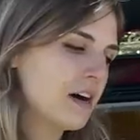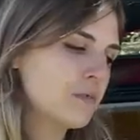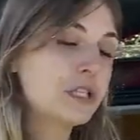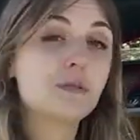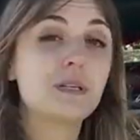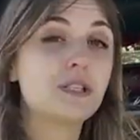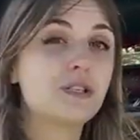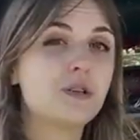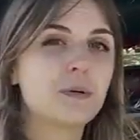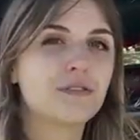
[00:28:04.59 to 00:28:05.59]
which has been
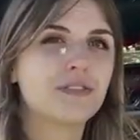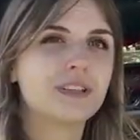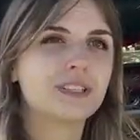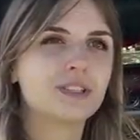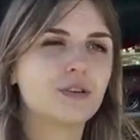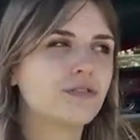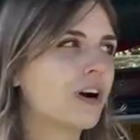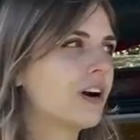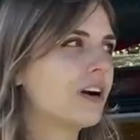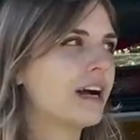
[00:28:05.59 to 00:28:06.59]
super fun so far.